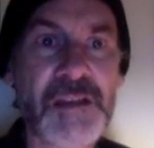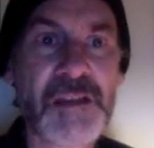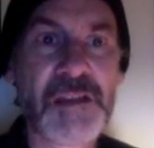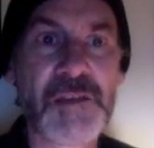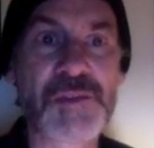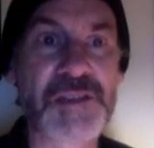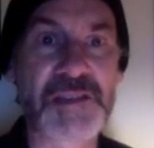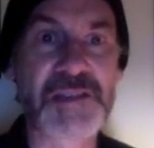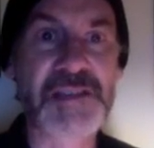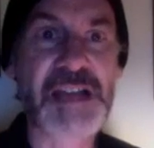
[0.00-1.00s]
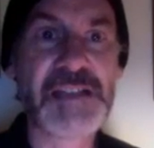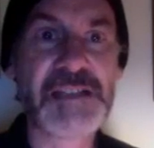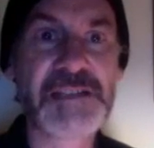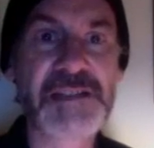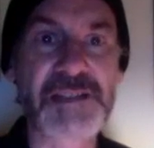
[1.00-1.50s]
It was as
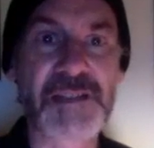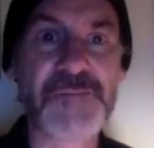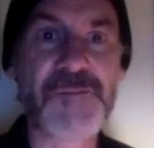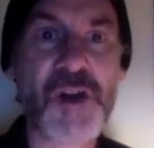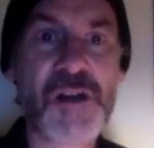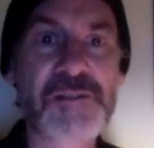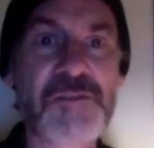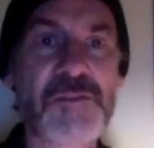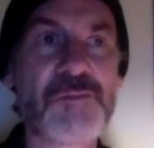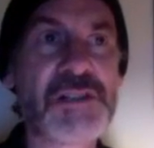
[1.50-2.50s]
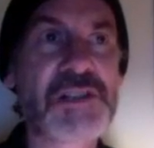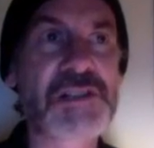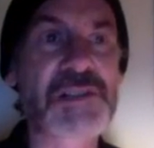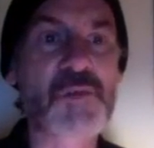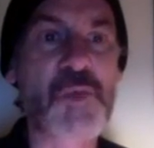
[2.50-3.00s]
silent as the fog through which
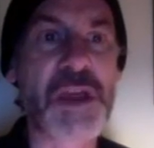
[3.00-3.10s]
it swam.